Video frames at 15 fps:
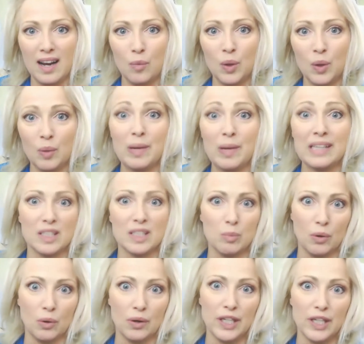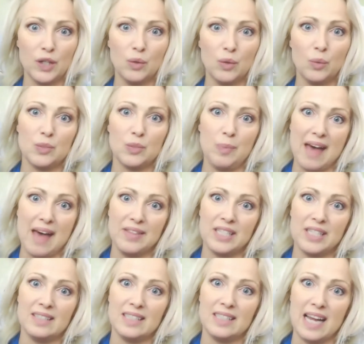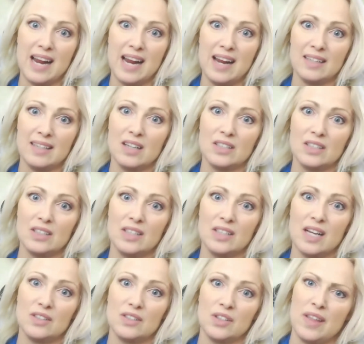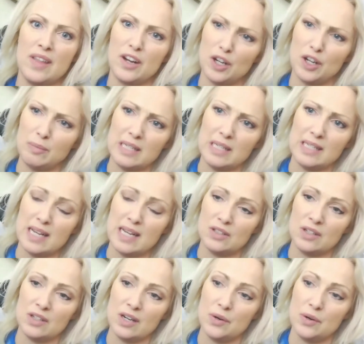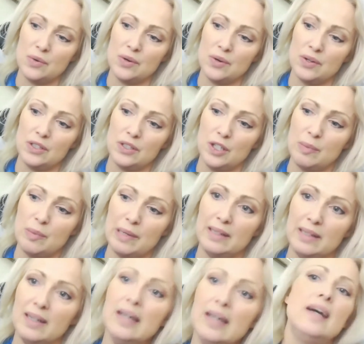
will best support you, which path to take, not just yes or no. That could be a yes or no too, but